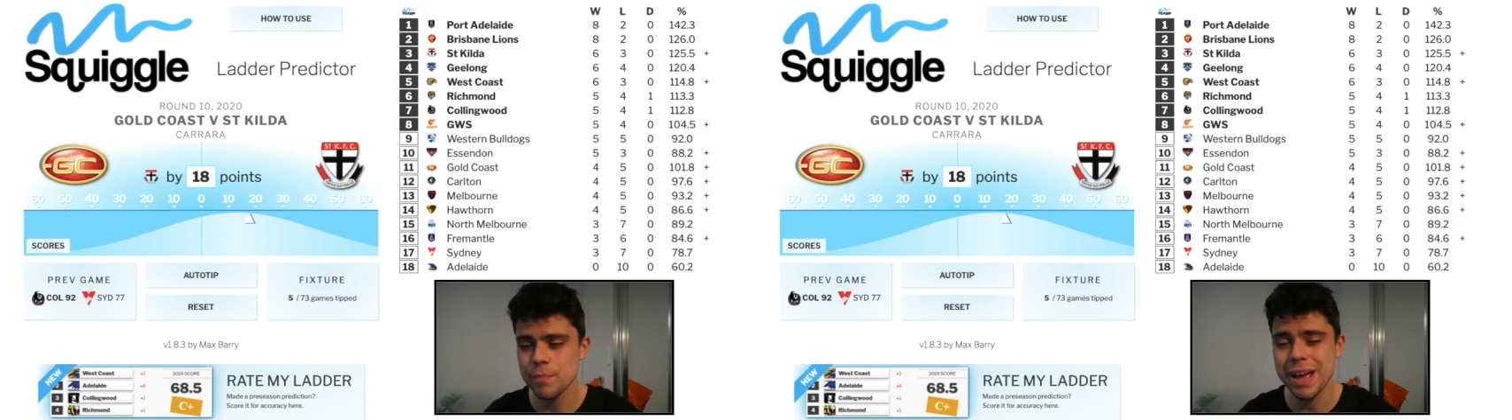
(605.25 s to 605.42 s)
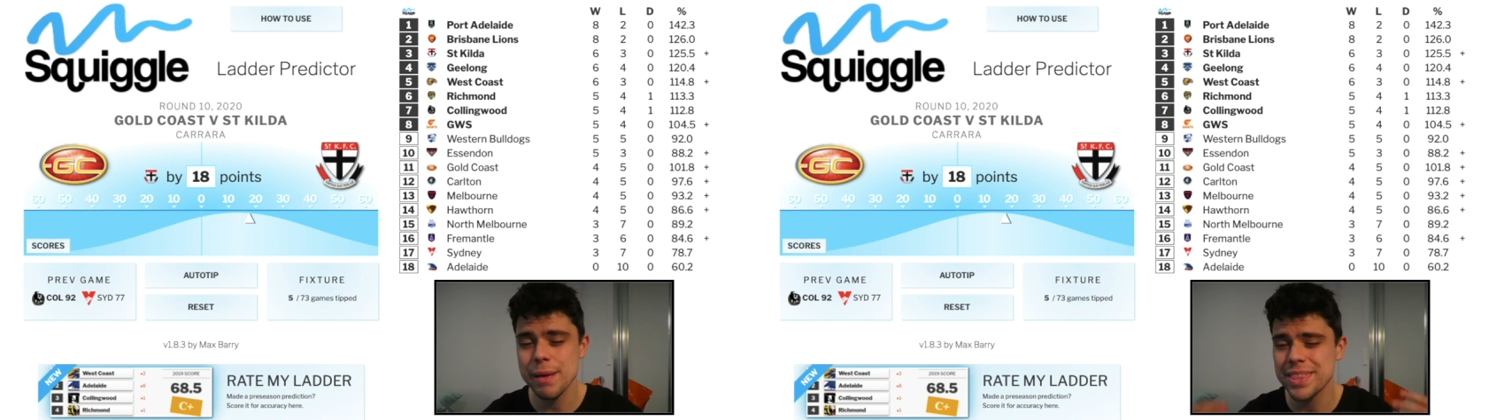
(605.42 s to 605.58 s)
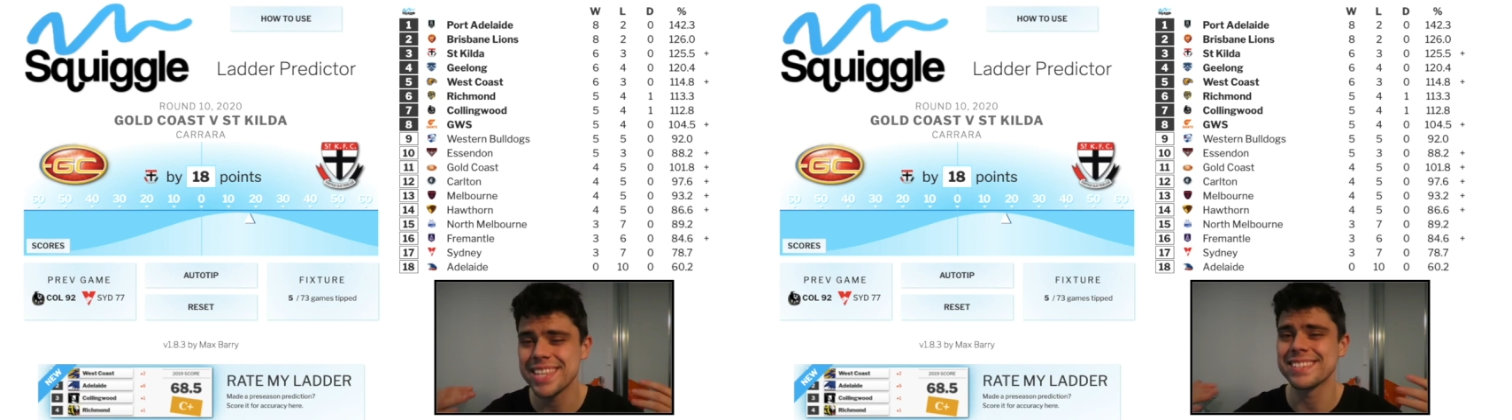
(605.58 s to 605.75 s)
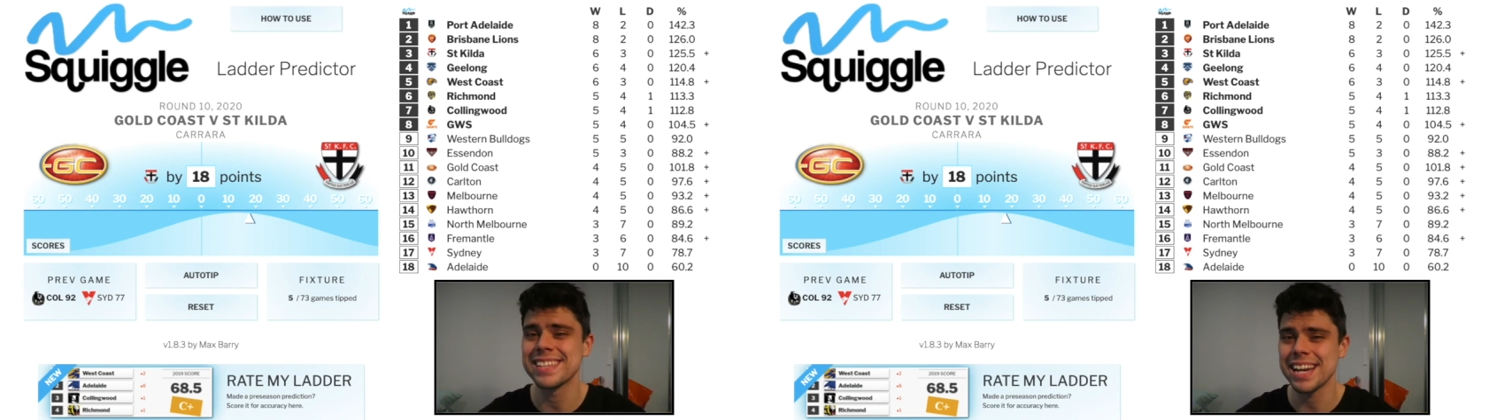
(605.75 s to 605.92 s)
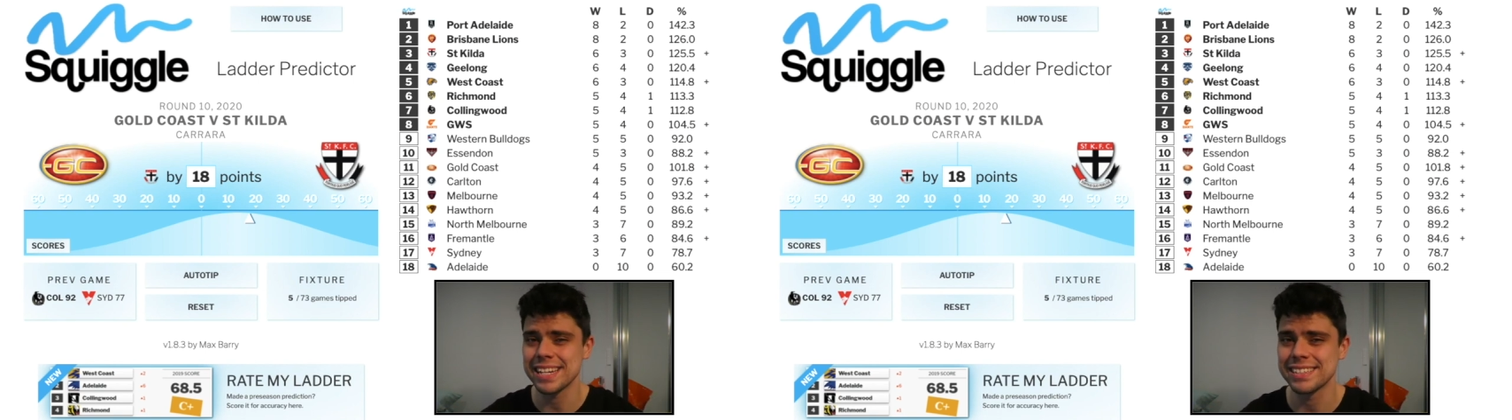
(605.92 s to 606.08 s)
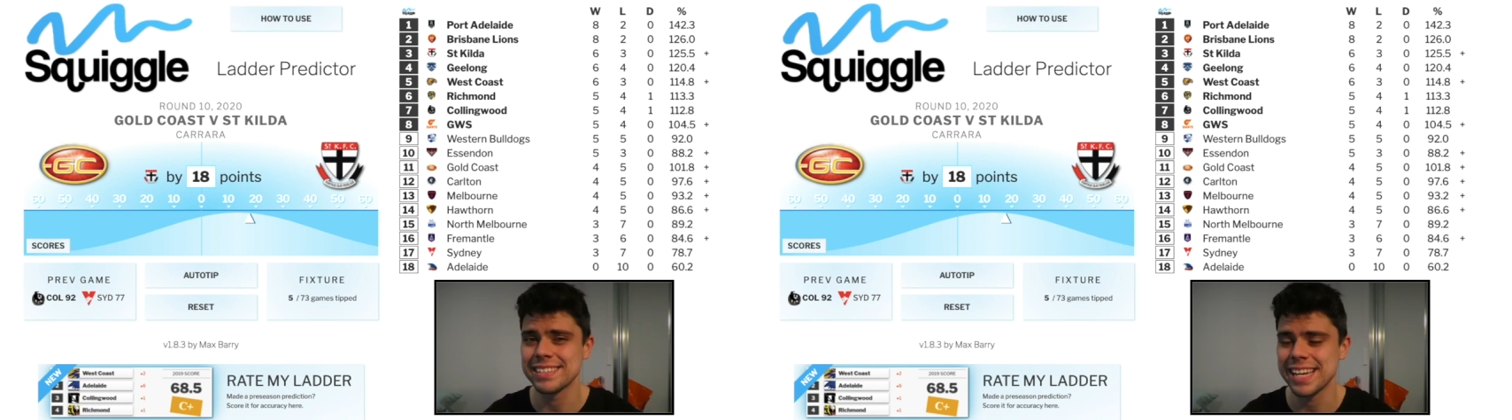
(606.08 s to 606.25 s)
Maybe they're
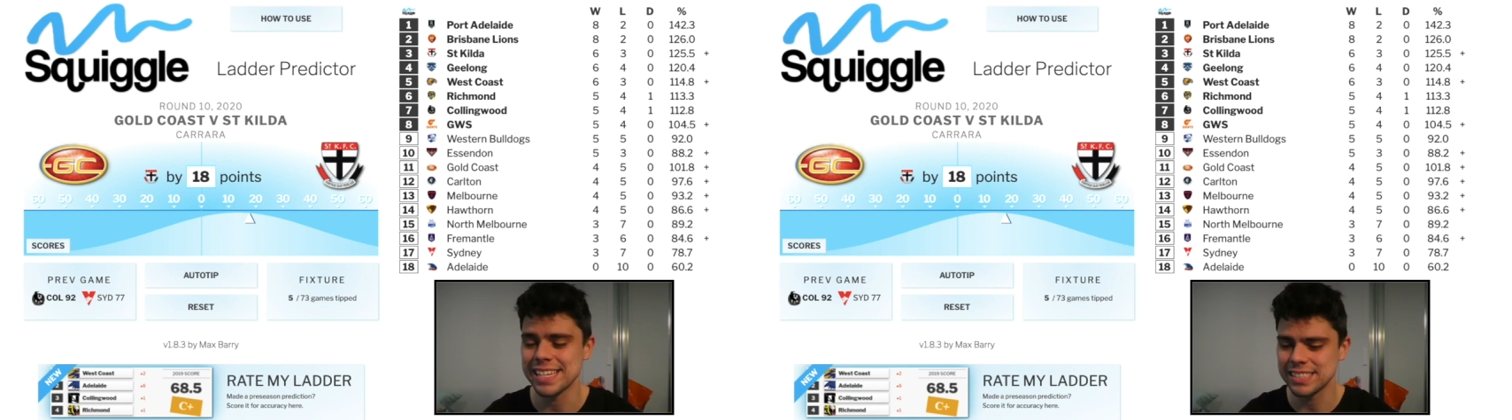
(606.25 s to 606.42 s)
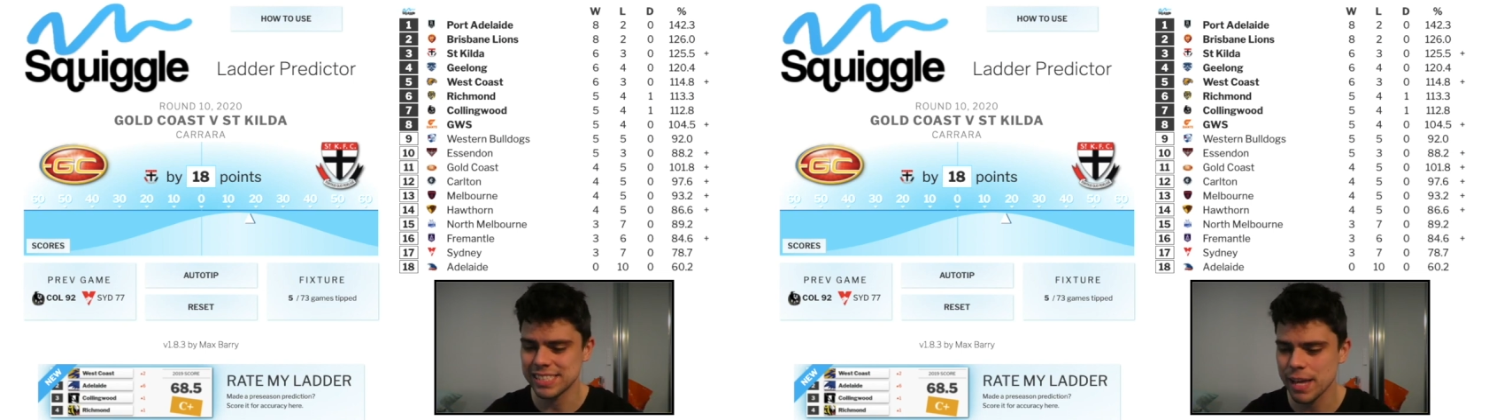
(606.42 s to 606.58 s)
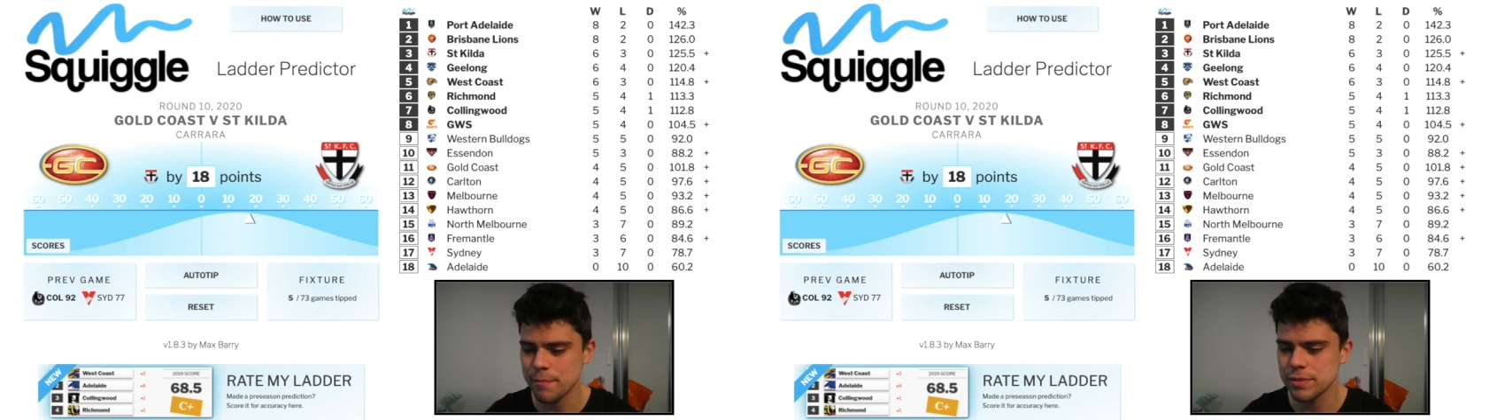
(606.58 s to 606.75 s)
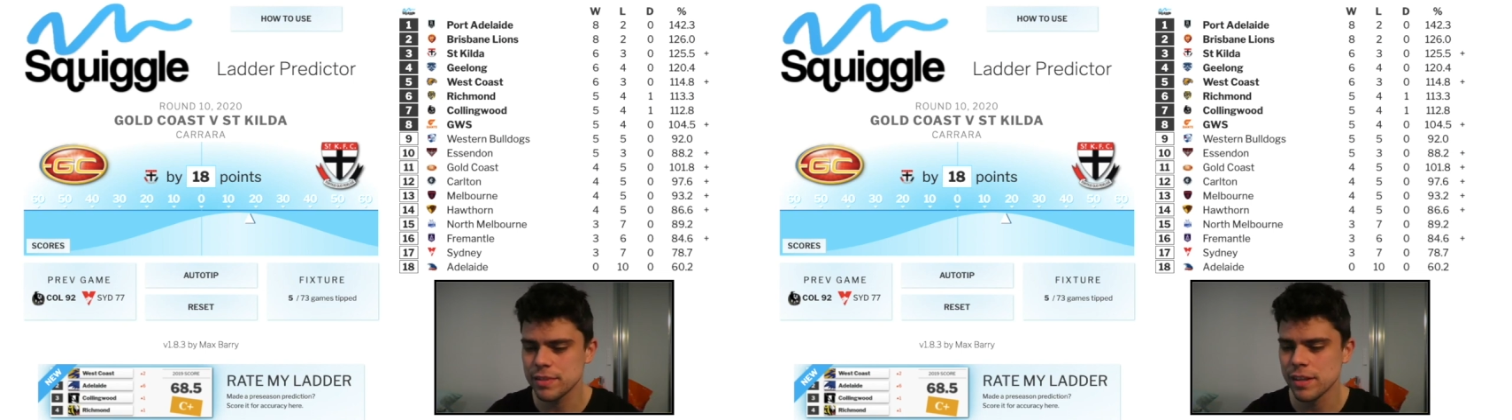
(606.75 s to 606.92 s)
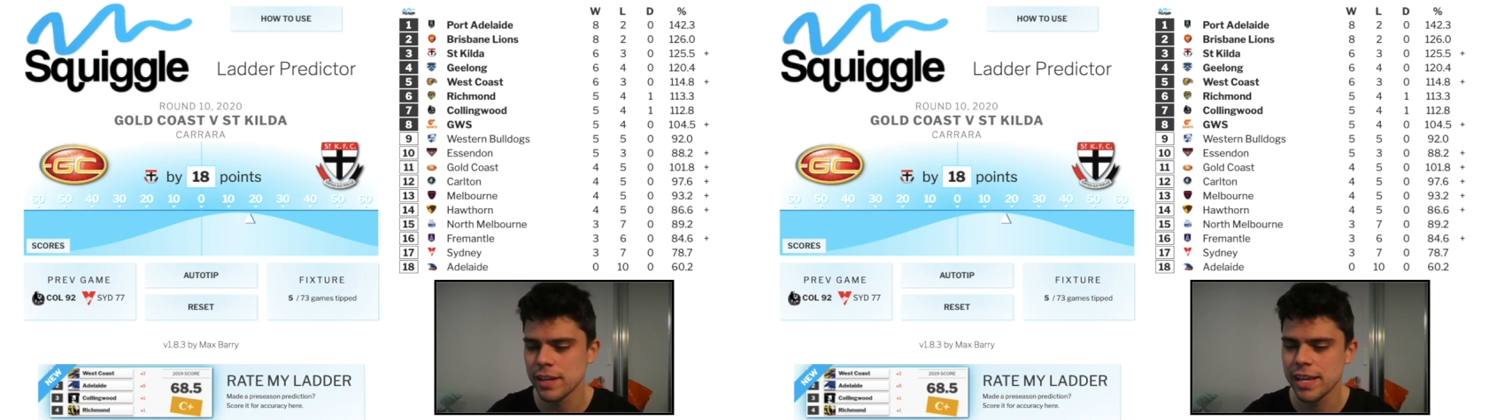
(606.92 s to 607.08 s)
starting to take steps.